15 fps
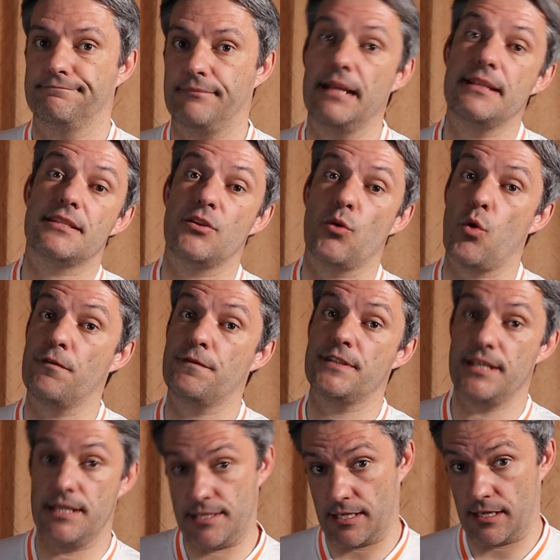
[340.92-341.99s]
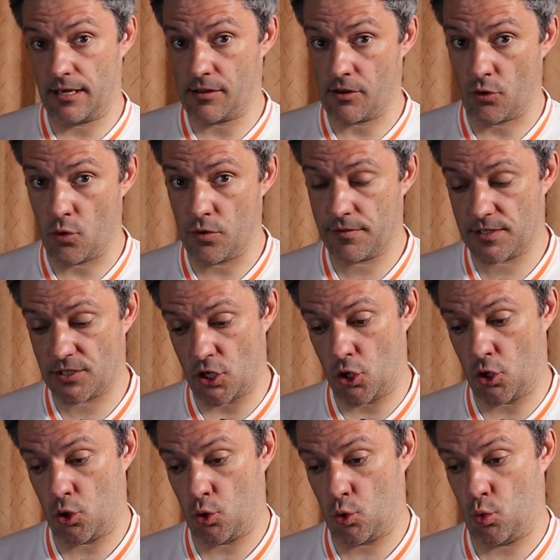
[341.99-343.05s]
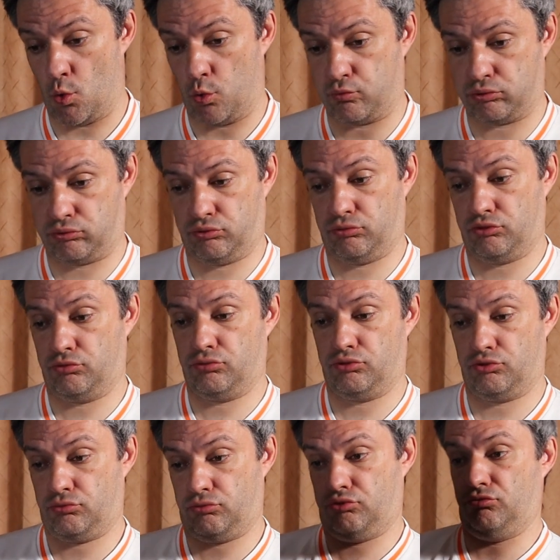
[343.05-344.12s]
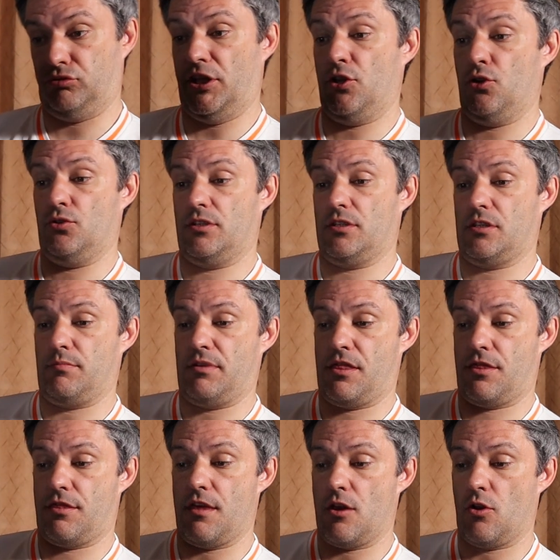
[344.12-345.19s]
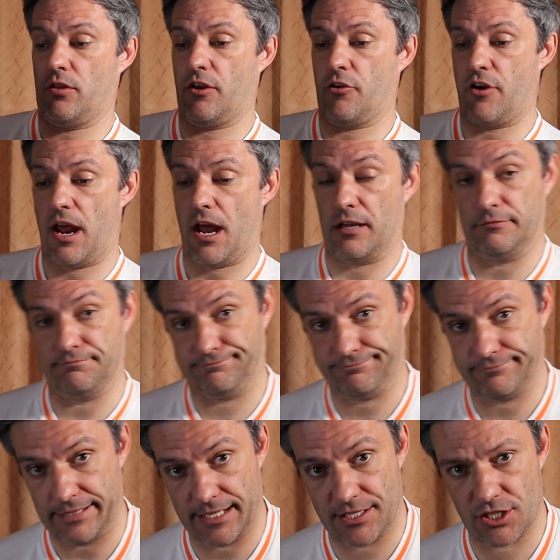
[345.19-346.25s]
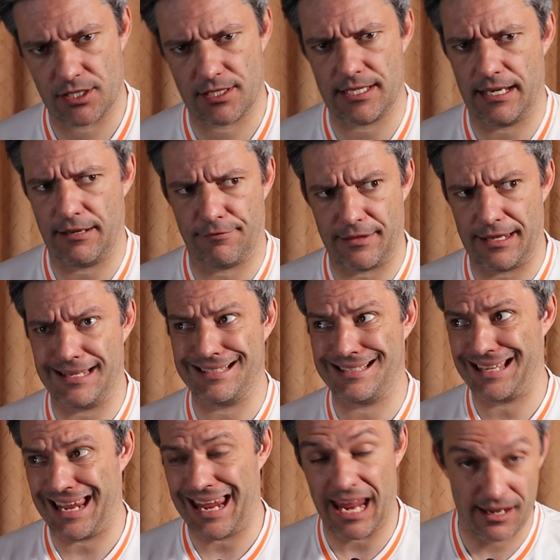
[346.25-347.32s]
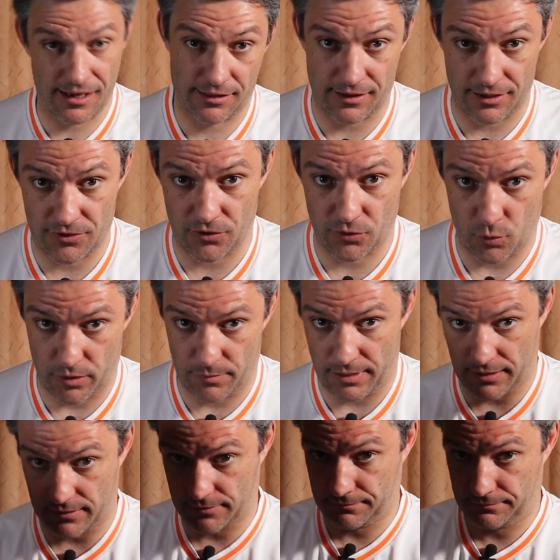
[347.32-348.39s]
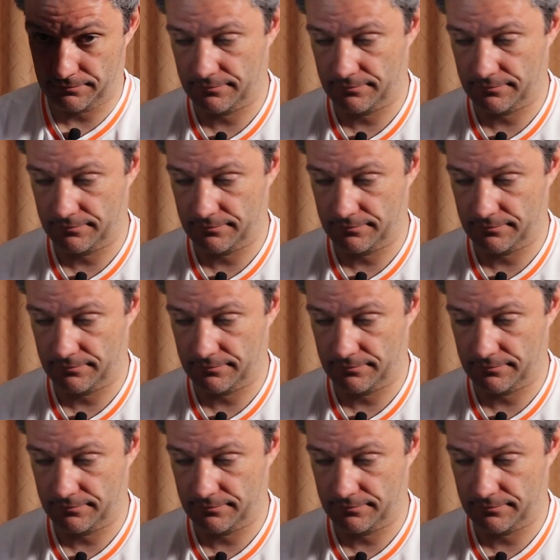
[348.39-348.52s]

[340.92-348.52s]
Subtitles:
It's the off season in the north, so news is a bit thin on the ground. Let's just see if there's anything to talk about.